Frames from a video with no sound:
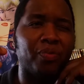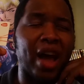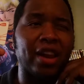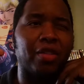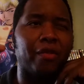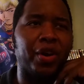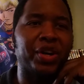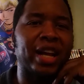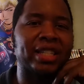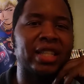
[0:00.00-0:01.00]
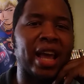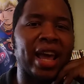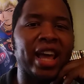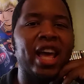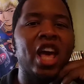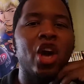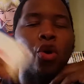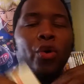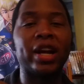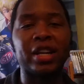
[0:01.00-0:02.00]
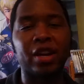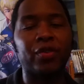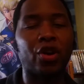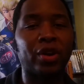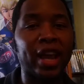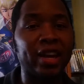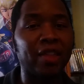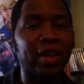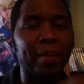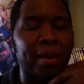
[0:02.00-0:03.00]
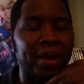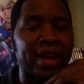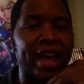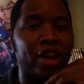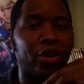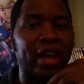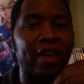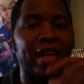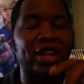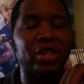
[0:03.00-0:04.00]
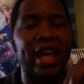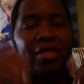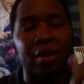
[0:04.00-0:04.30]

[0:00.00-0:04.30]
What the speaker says: either the very next day or at a different arcade. I think it may have been Hey Arcade. They actually had the